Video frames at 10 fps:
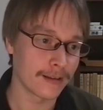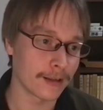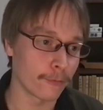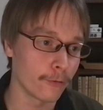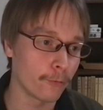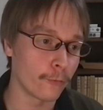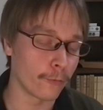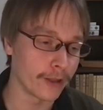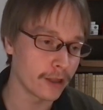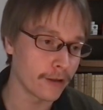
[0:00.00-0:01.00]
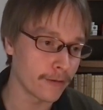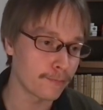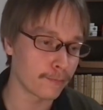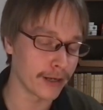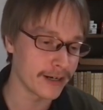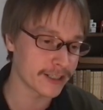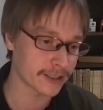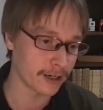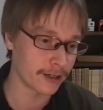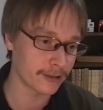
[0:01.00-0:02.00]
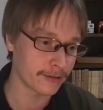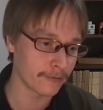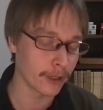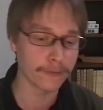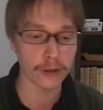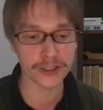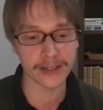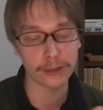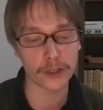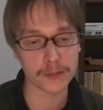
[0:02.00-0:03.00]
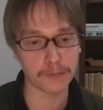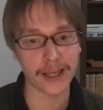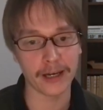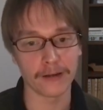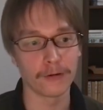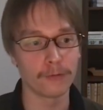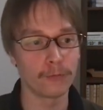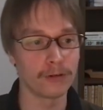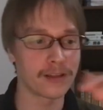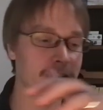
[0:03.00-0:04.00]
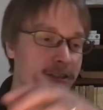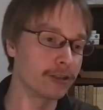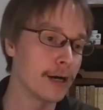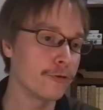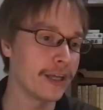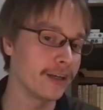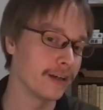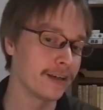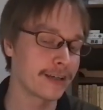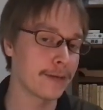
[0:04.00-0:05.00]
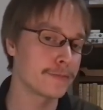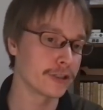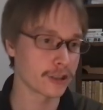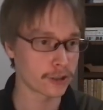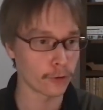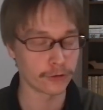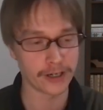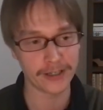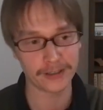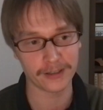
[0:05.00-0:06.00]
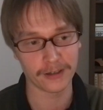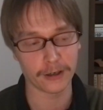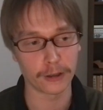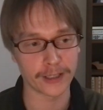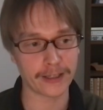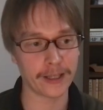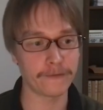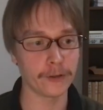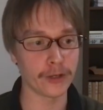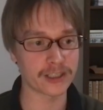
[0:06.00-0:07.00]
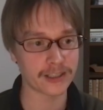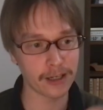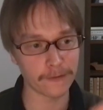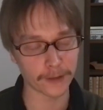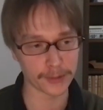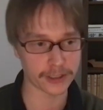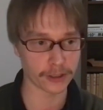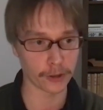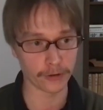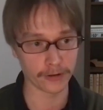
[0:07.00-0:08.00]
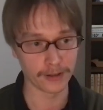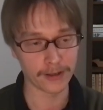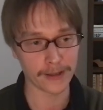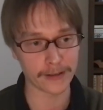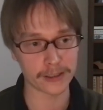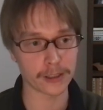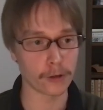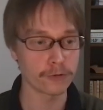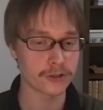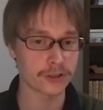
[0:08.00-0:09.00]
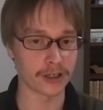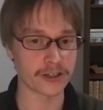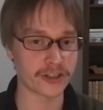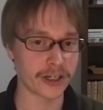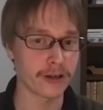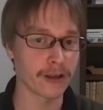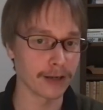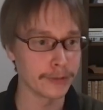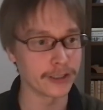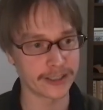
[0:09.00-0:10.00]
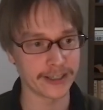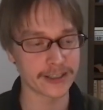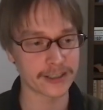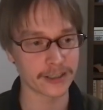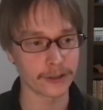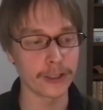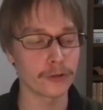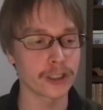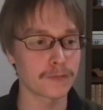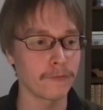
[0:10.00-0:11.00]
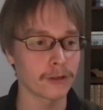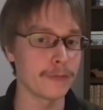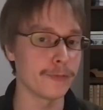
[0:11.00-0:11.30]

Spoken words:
that when the players start, well, of course I need to explain that surrounding captures a stone, right? Or that if you extend from a stone, then the stones share their liberties. You need to explain what